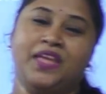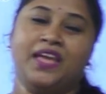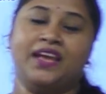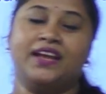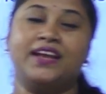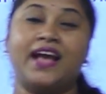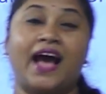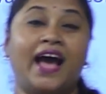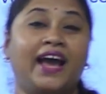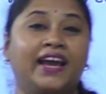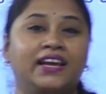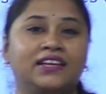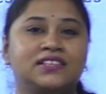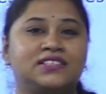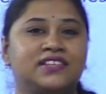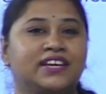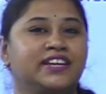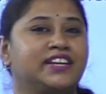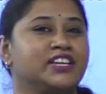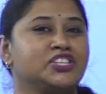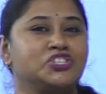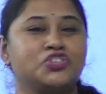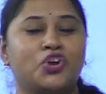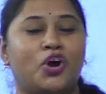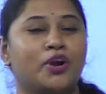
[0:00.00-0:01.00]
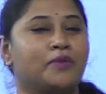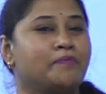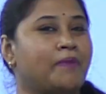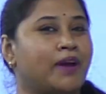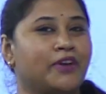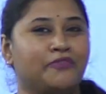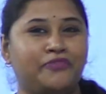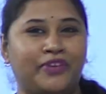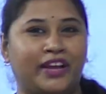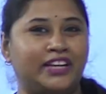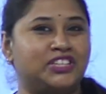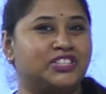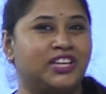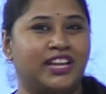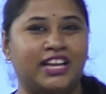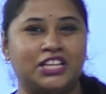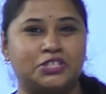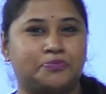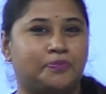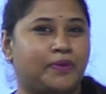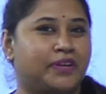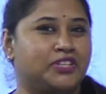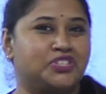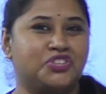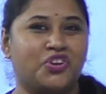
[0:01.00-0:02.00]
Guys, it is not my facial
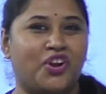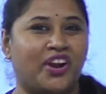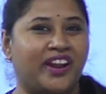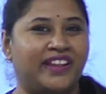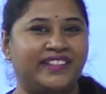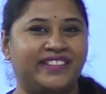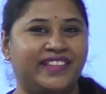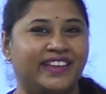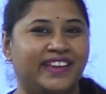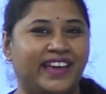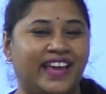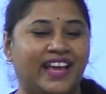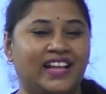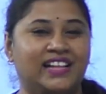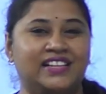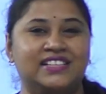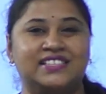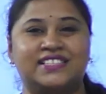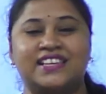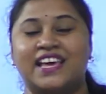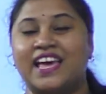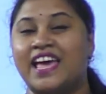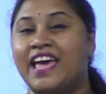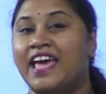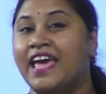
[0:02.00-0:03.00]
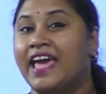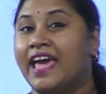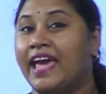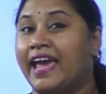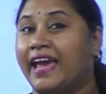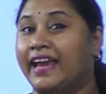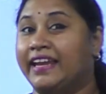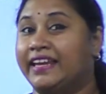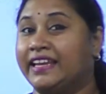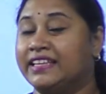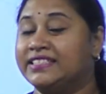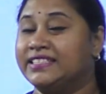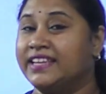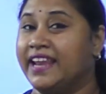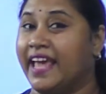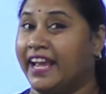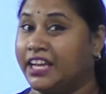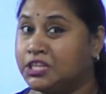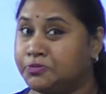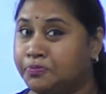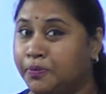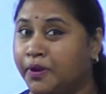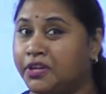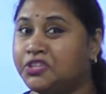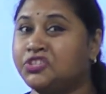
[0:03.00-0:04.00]
expression or anything else. It is an
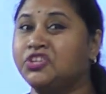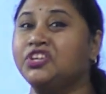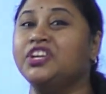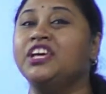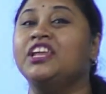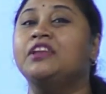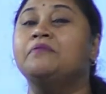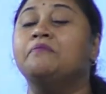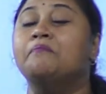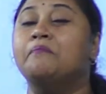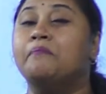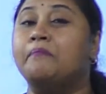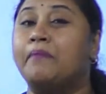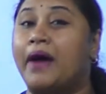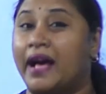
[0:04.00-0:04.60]
expression in